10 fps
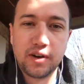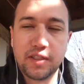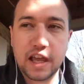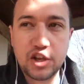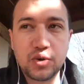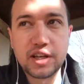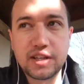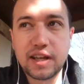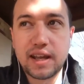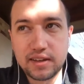that you can
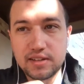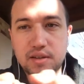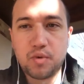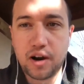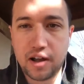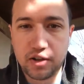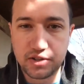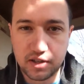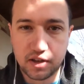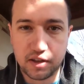take to somewhere
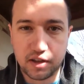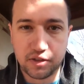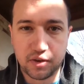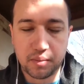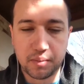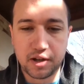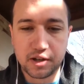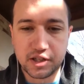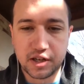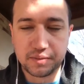else on the Ethereum blockchain.